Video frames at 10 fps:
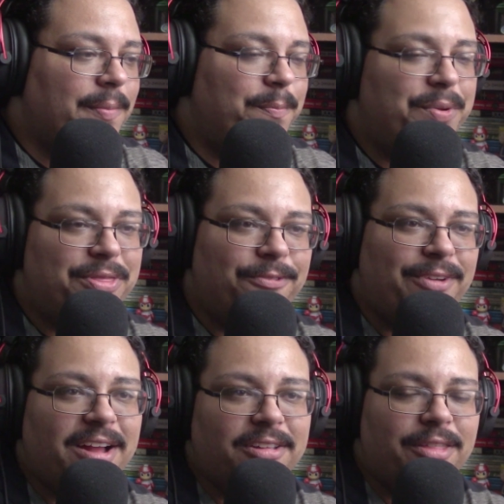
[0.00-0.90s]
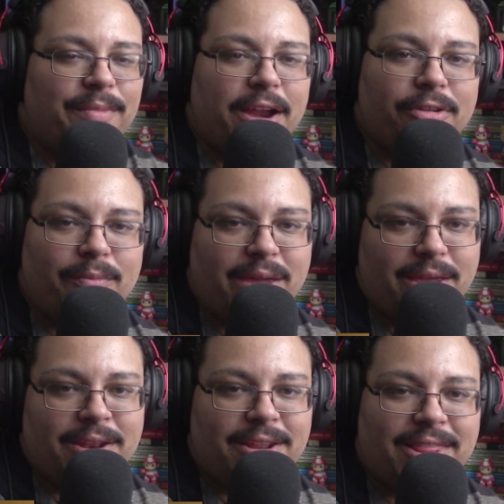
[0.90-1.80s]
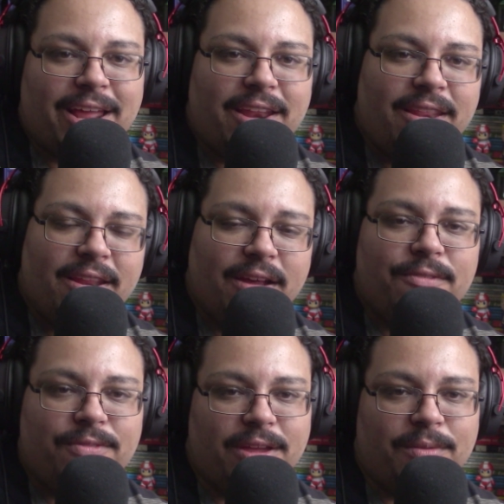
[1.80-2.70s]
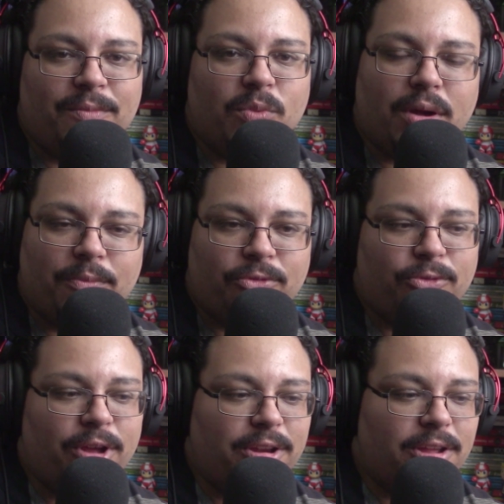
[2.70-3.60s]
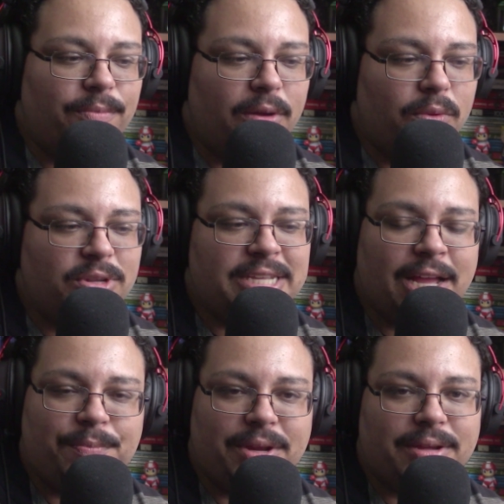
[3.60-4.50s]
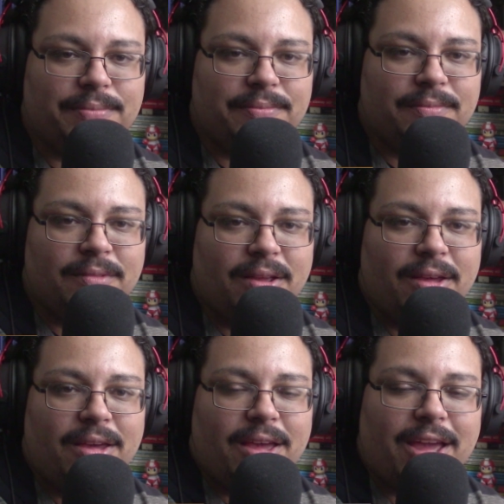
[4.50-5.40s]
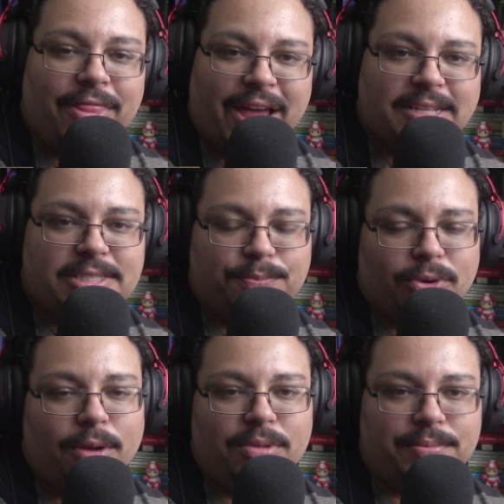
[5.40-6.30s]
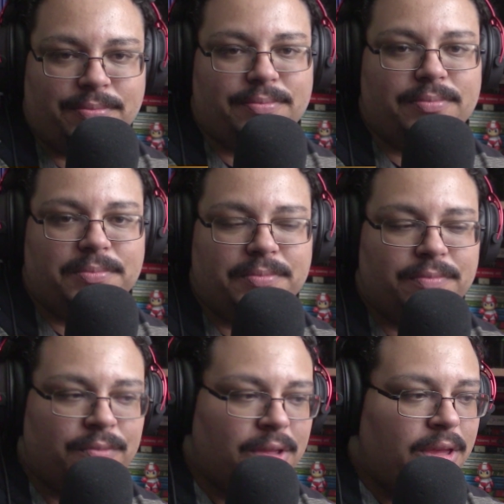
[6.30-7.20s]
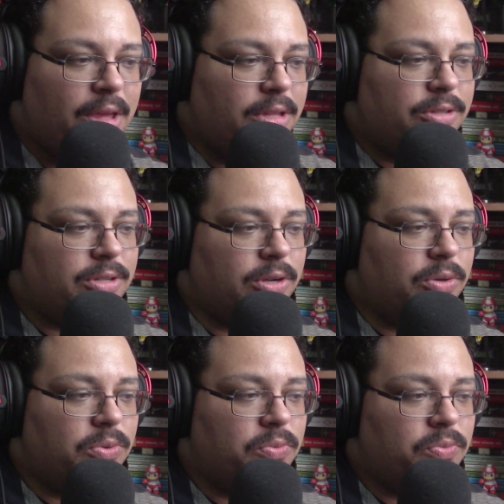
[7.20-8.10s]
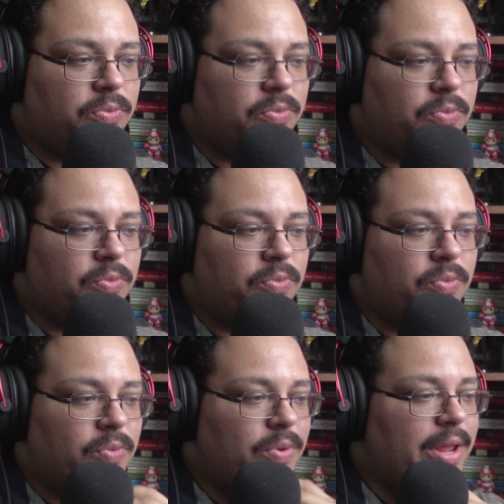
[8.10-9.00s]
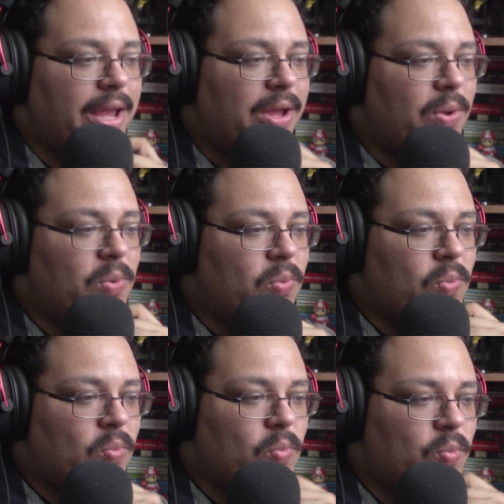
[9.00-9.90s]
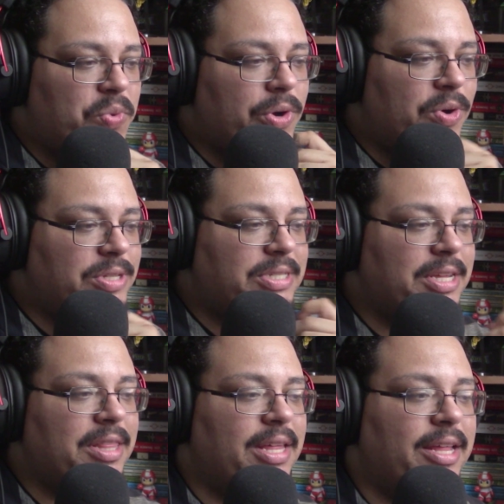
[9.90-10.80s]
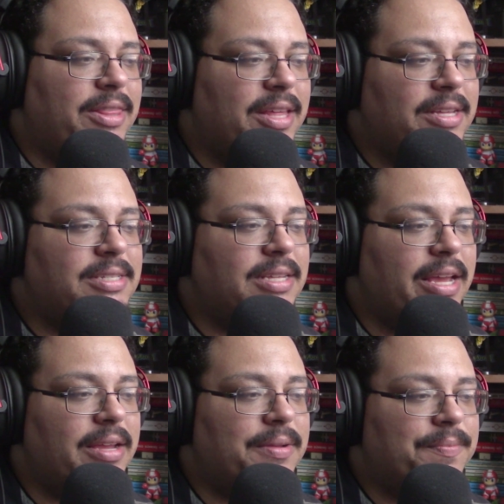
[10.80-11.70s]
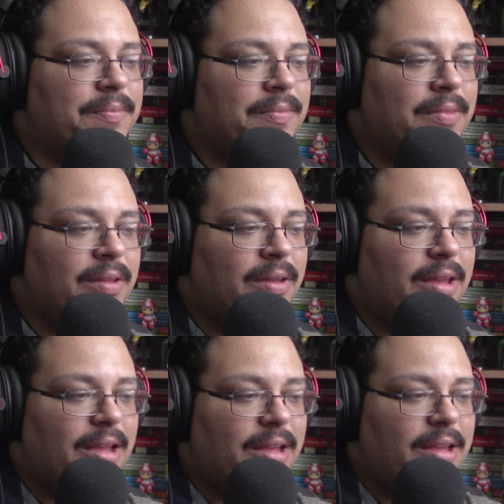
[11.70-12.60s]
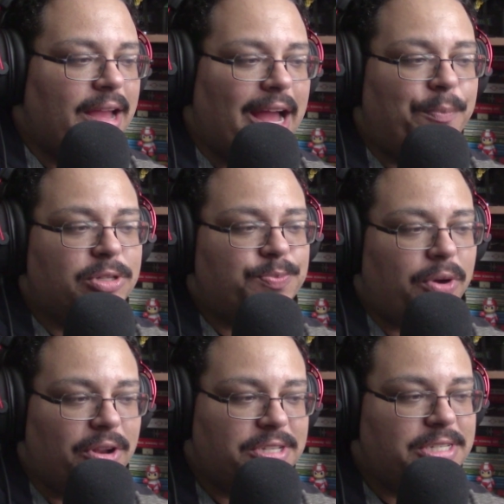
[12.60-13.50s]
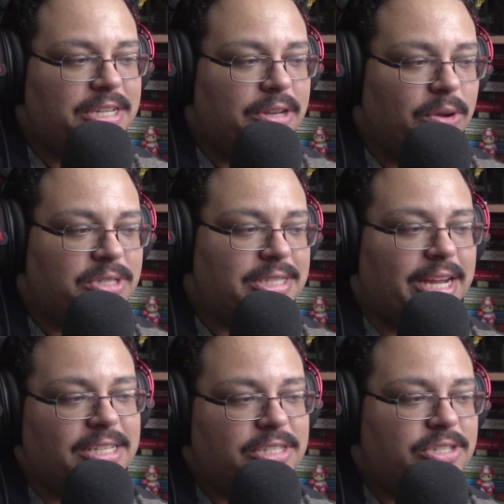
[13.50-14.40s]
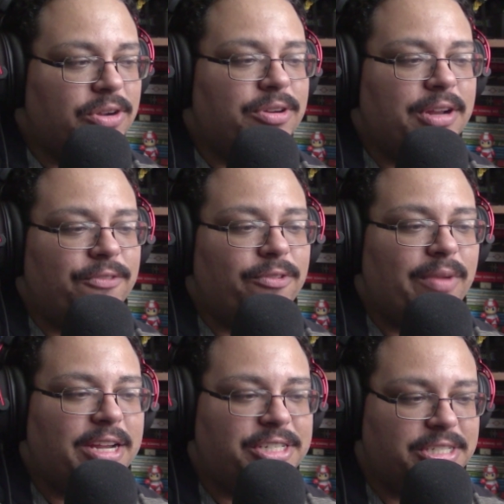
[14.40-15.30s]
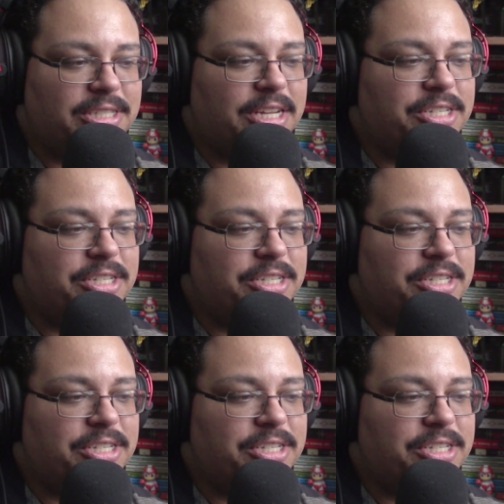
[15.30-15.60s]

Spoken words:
But the fact of the matter remained that none of them were upfront about what was happening. And that's the problem. So now we're noticing that things like Apple's policy notes that certain information, such